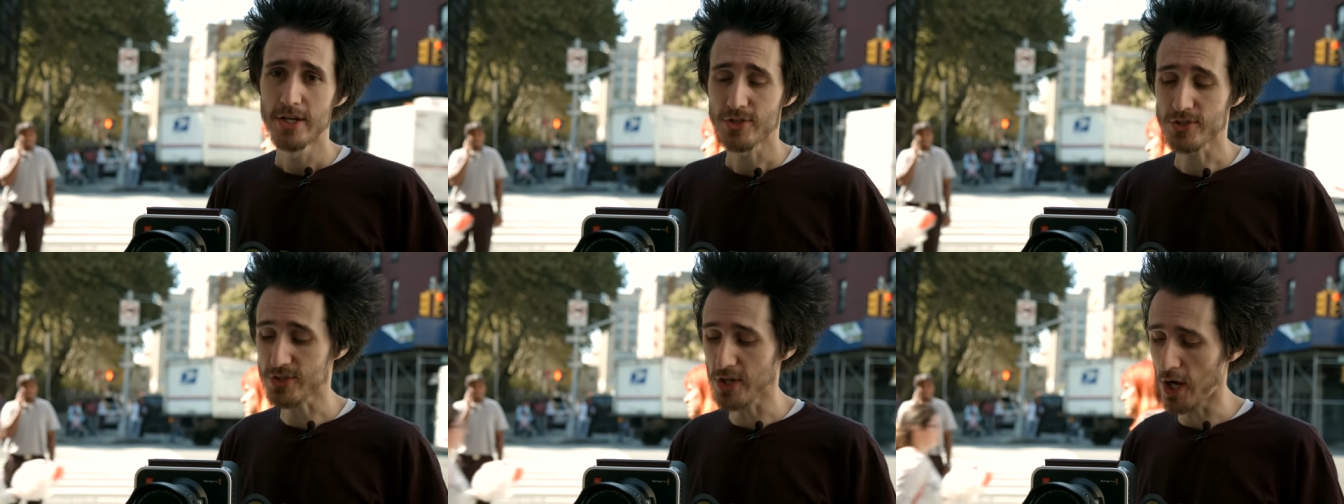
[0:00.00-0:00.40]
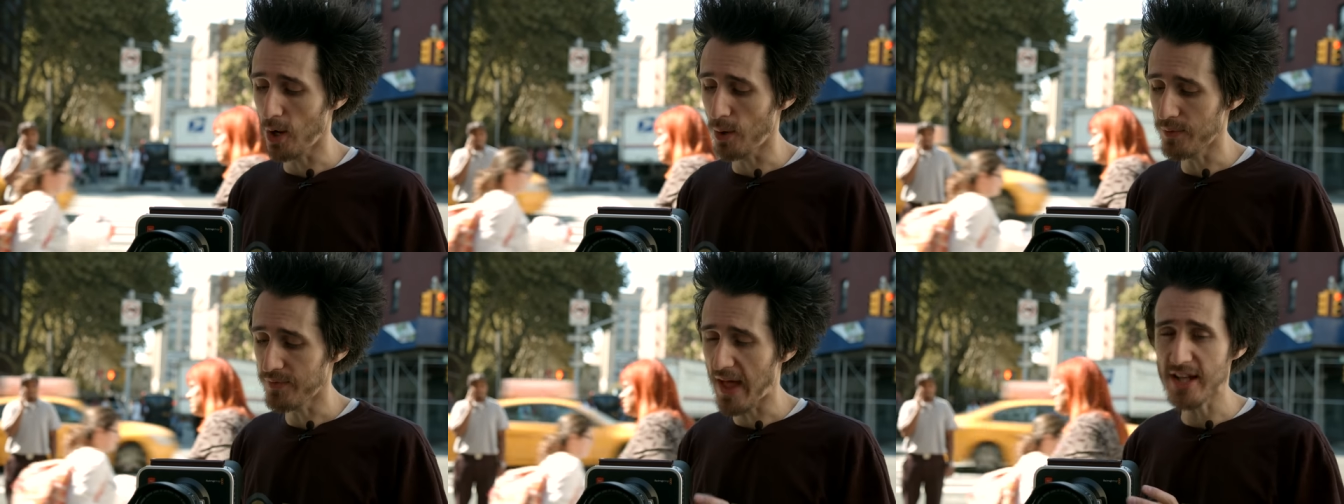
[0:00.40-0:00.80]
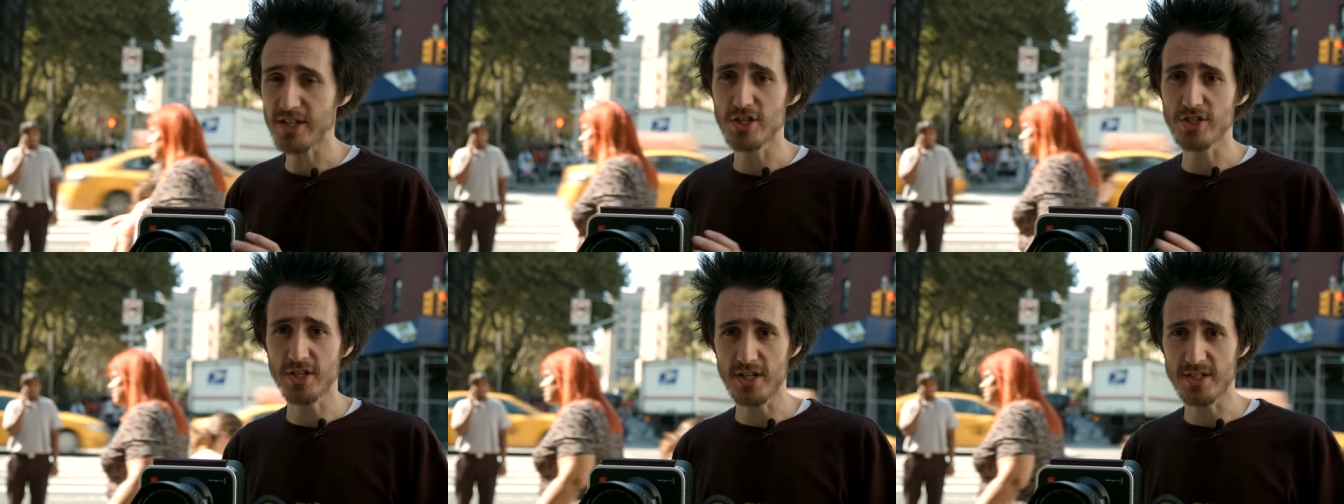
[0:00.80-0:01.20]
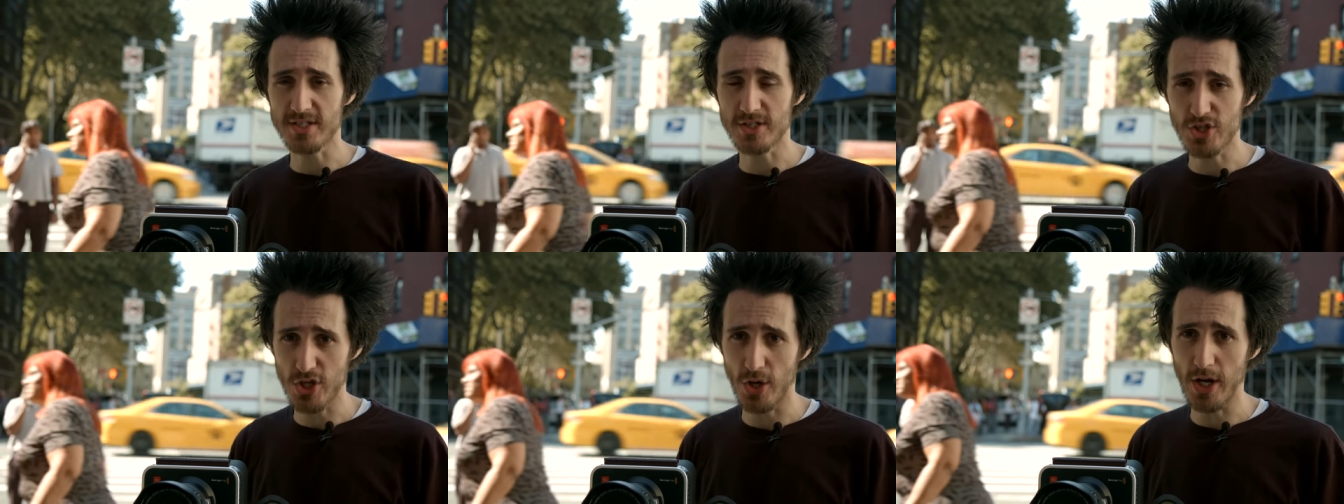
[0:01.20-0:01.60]
So that just
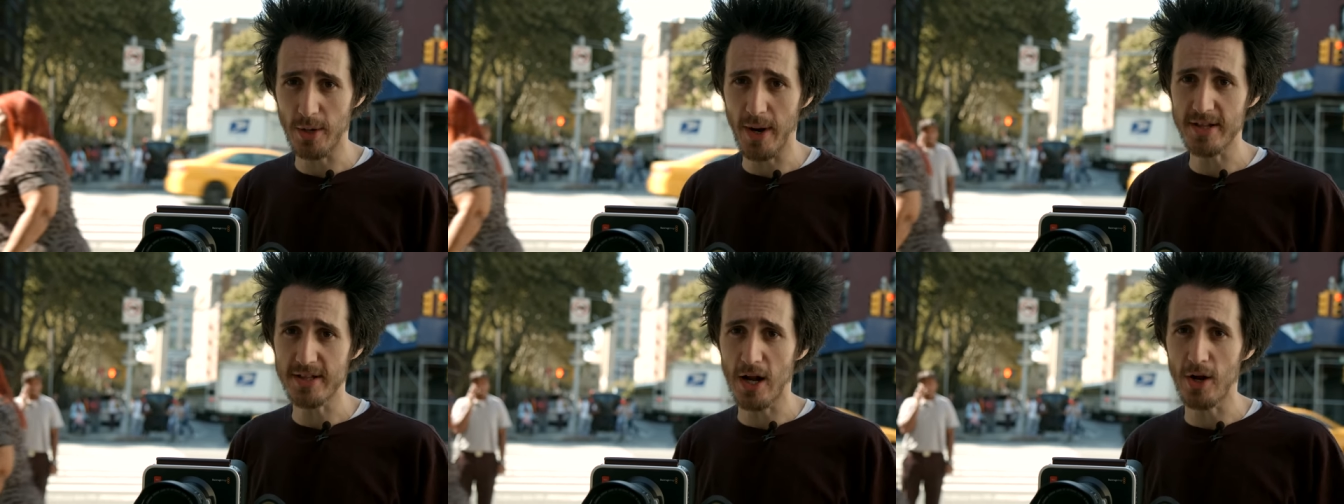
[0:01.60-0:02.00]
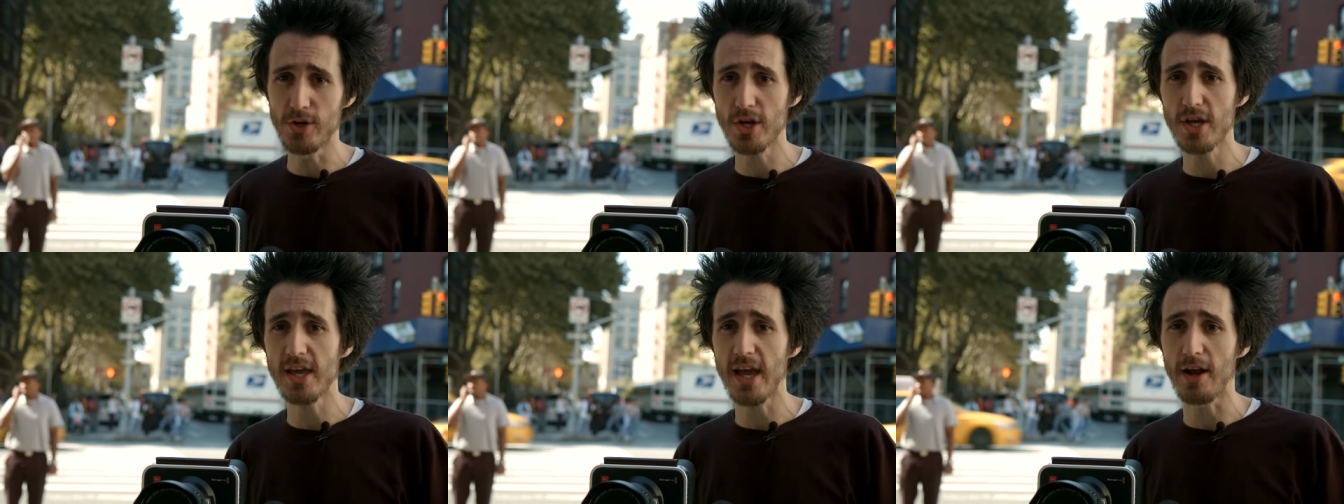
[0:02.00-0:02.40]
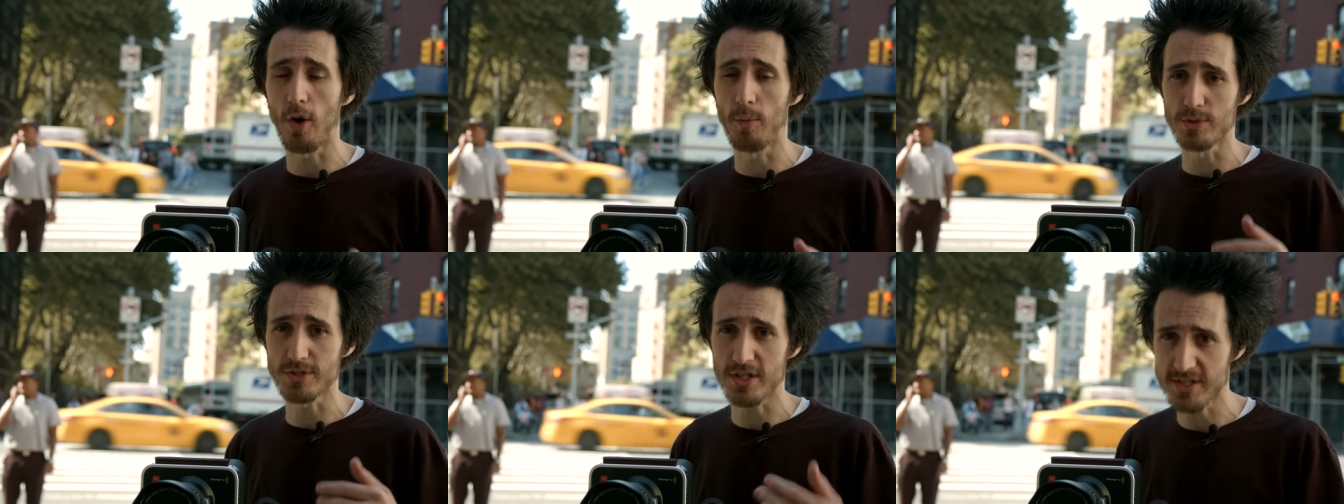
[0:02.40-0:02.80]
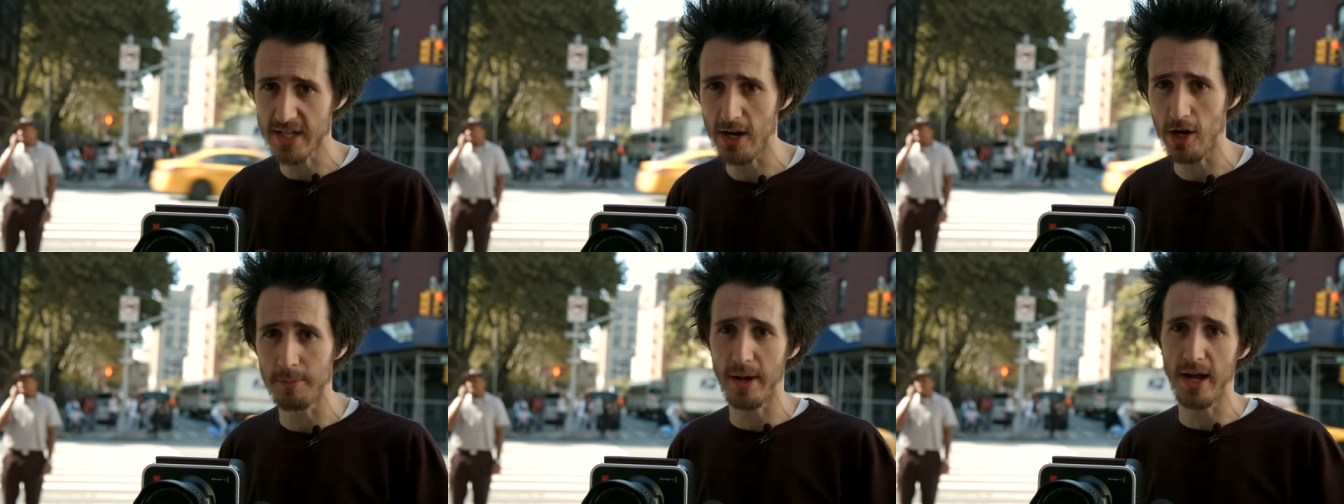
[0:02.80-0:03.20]
gets to show you right there, you can get almost a
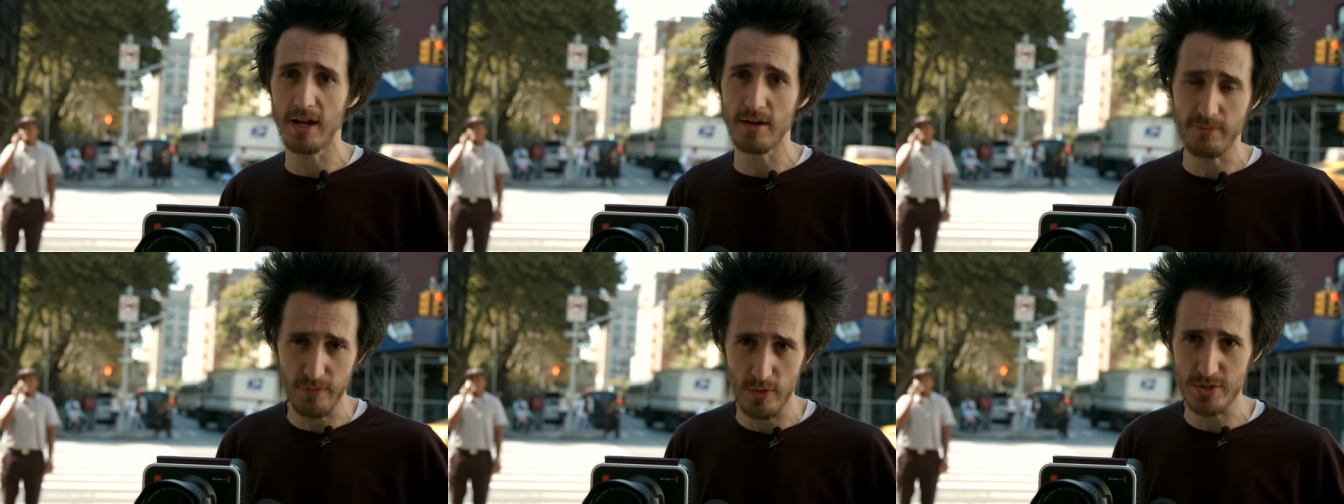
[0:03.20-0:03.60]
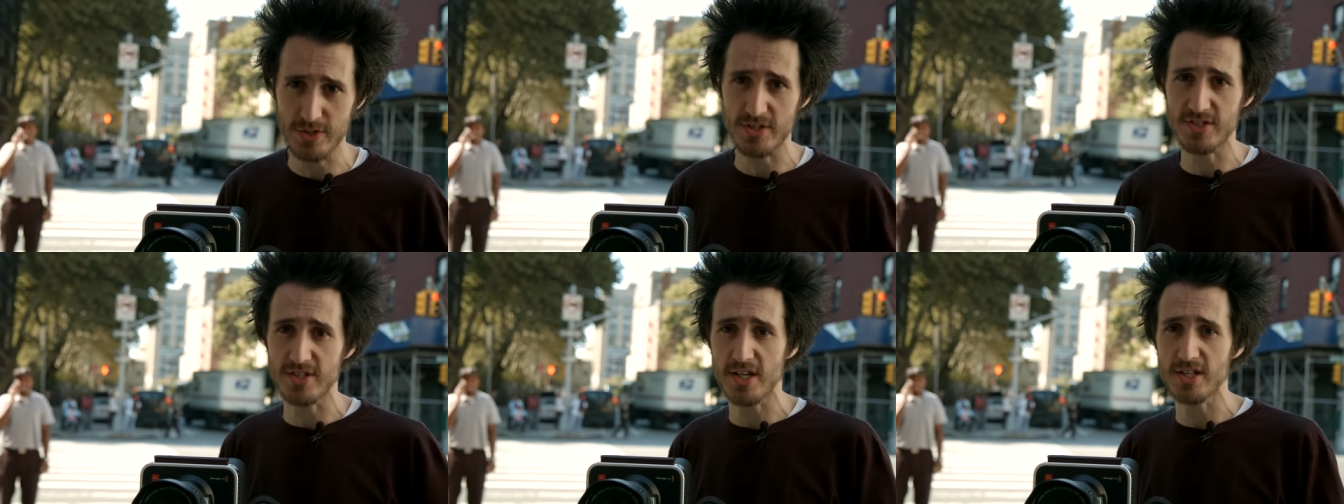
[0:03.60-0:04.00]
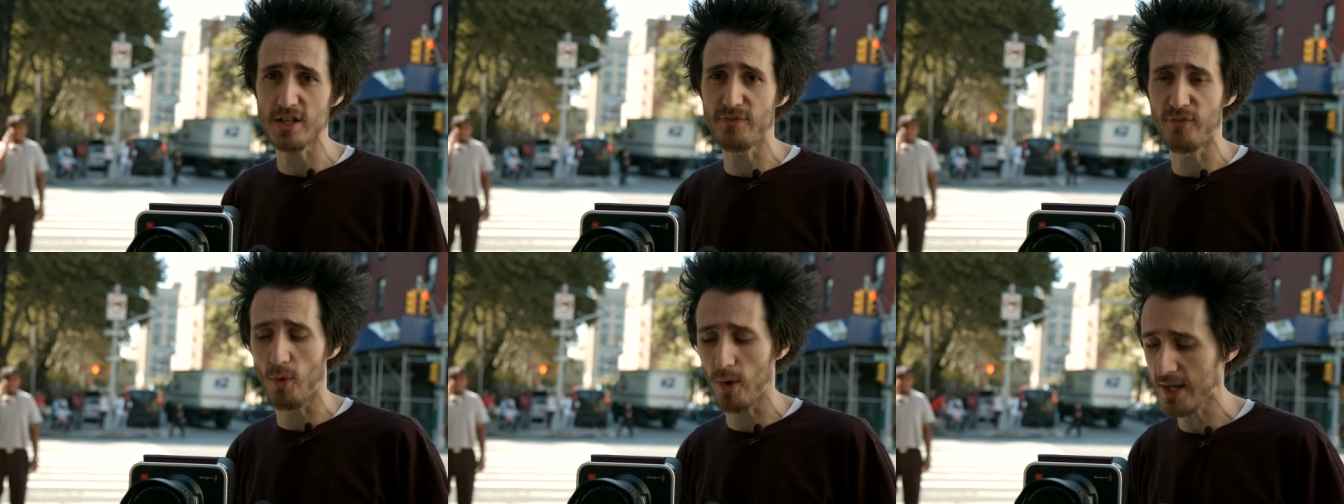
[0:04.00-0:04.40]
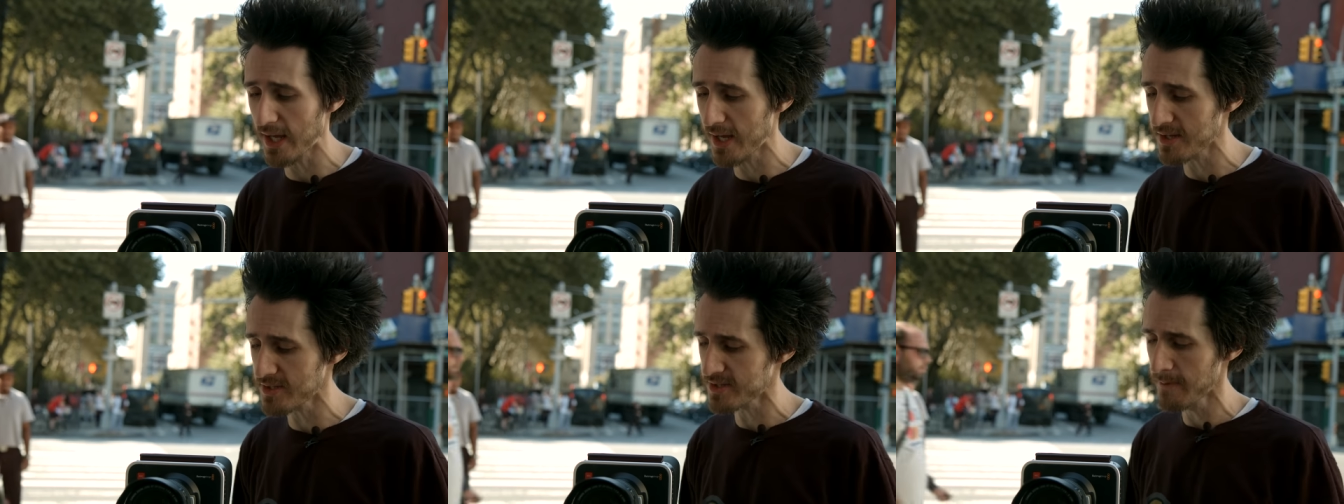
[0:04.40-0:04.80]
terabyte versus 64
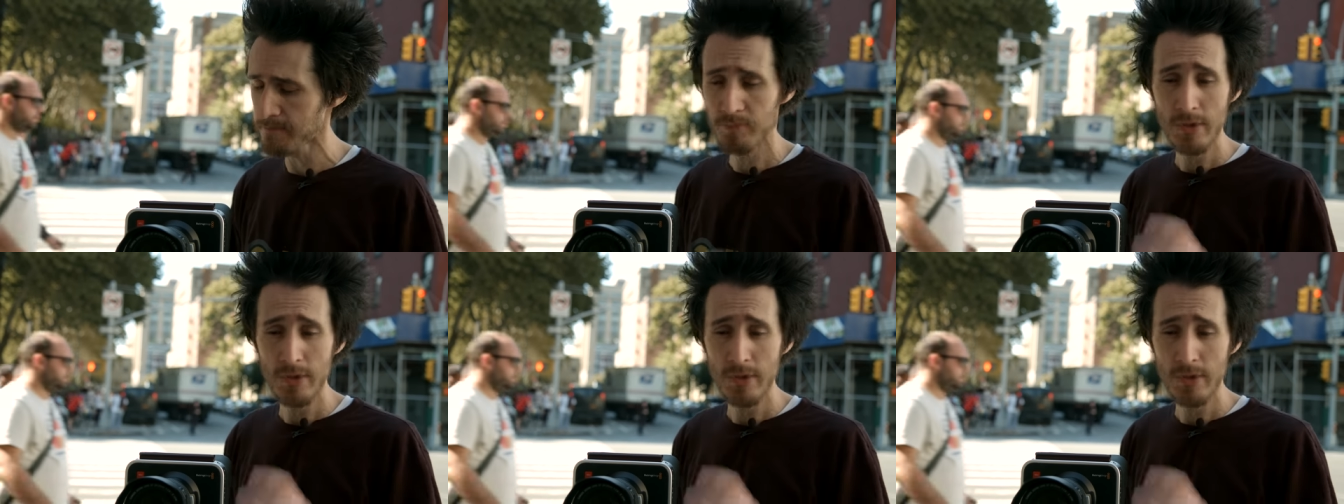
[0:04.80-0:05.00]
gigs.